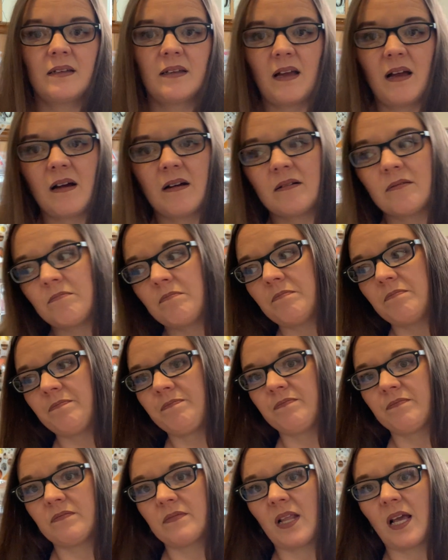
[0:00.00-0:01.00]

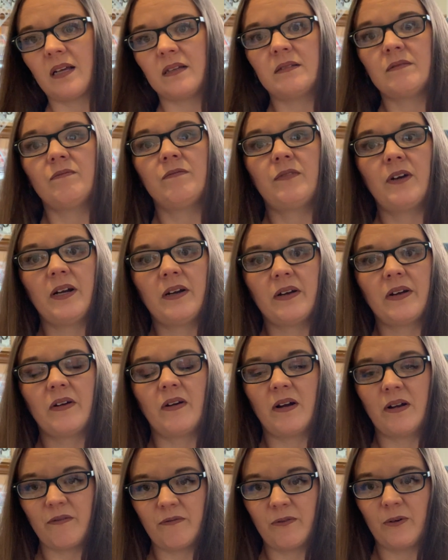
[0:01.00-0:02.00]
I'm very
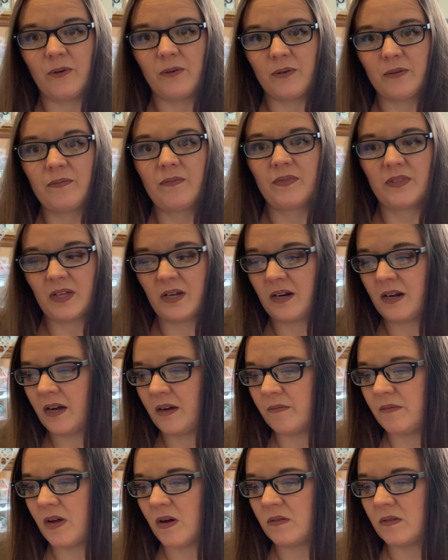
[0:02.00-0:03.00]
grateful that
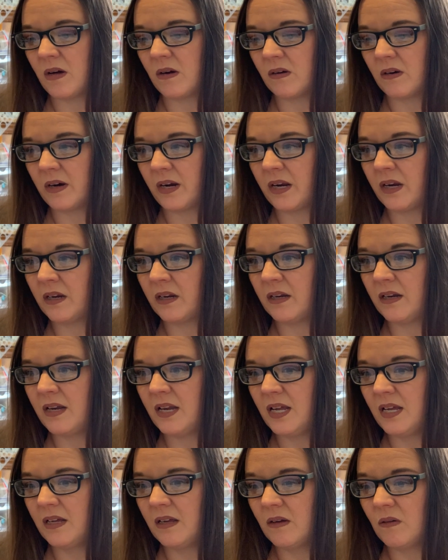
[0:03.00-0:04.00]
I'm no longer
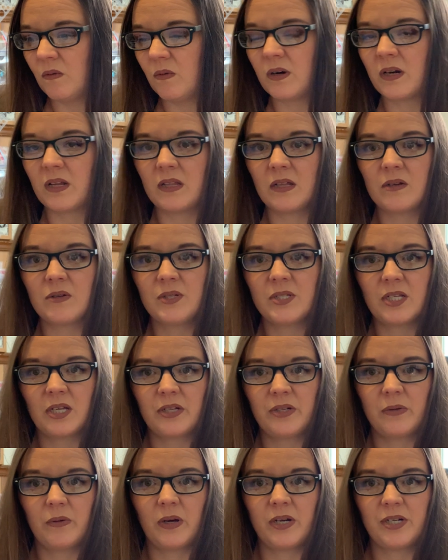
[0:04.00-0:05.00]
in one of those
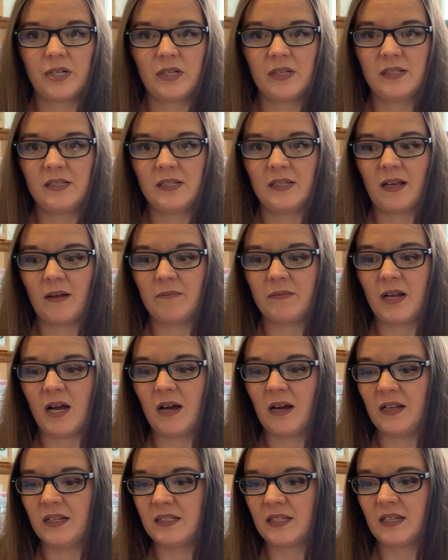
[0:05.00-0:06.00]
situations. I'm
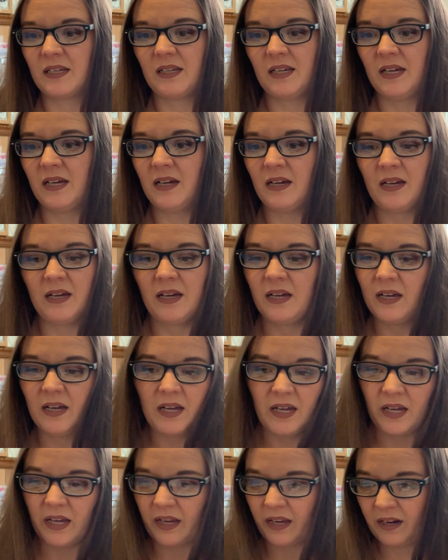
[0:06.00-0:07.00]
not
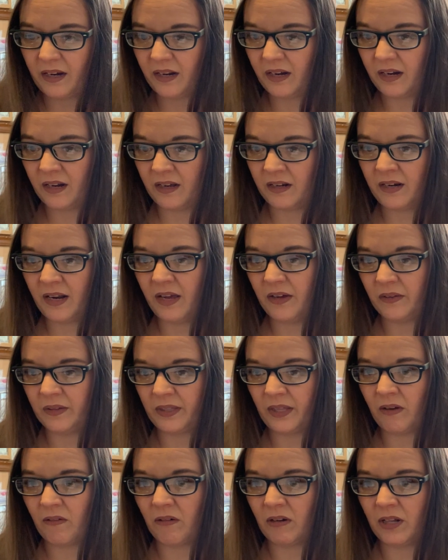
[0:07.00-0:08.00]
in an
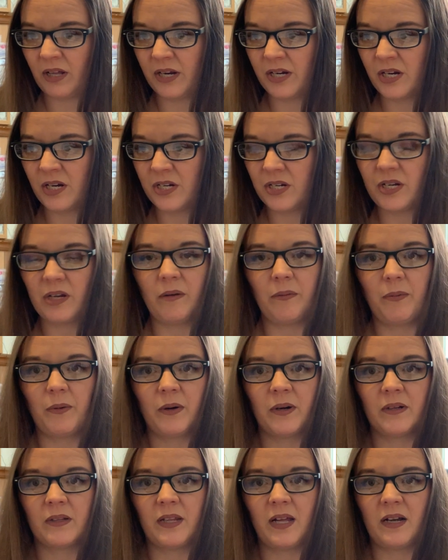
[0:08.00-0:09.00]
unhealthy relationship
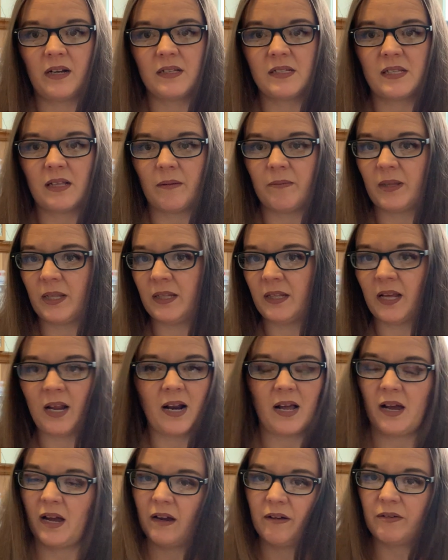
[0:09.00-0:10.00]
where that is something that
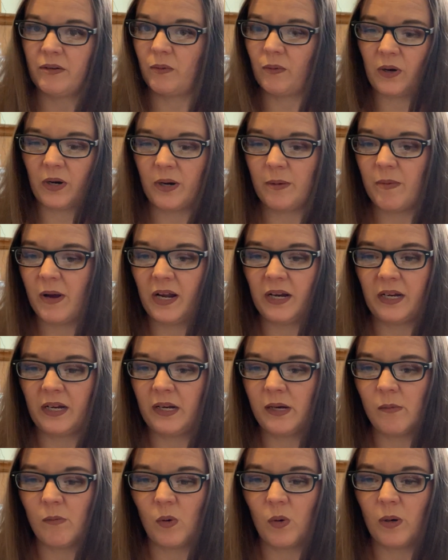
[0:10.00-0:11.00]
I have to worry about
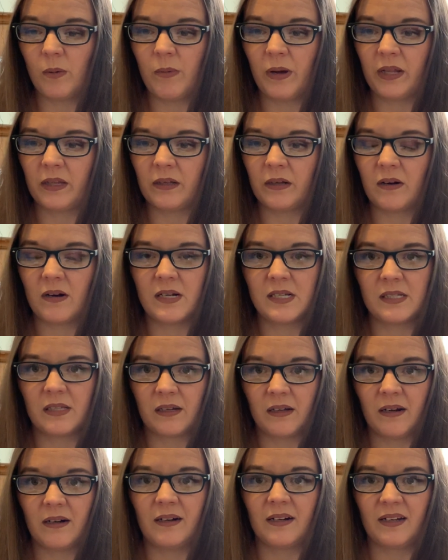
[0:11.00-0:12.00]
anymore by the grace of
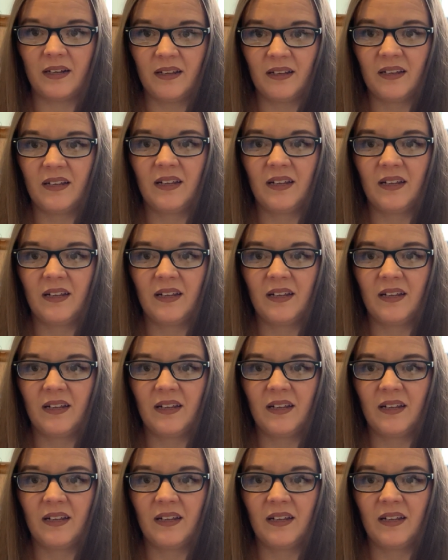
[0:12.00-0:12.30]
God.